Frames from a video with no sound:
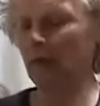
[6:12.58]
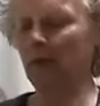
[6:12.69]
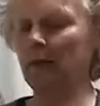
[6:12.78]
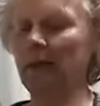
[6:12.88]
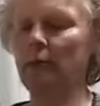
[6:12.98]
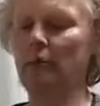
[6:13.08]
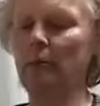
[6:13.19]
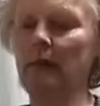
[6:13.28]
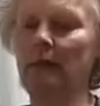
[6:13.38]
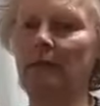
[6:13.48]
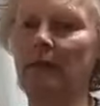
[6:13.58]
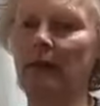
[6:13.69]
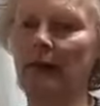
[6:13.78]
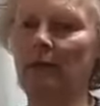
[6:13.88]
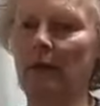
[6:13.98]
They're normally
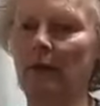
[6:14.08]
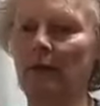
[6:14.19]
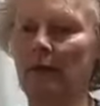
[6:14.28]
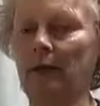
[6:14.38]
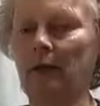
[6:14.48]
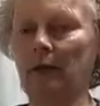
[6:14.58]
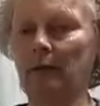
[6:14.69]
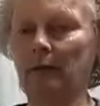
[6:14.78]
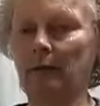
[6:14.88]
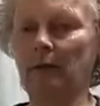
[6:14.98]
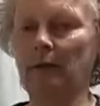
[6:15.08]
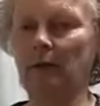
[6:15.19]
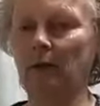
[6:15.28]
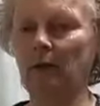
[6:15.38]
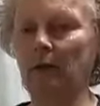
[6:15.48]
flat rather than curved, but it's
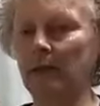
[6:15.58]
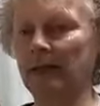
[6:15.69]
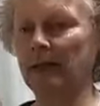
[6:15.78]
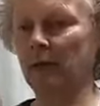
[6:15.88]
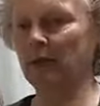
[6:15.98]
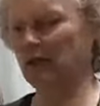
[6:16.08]
not going to matter which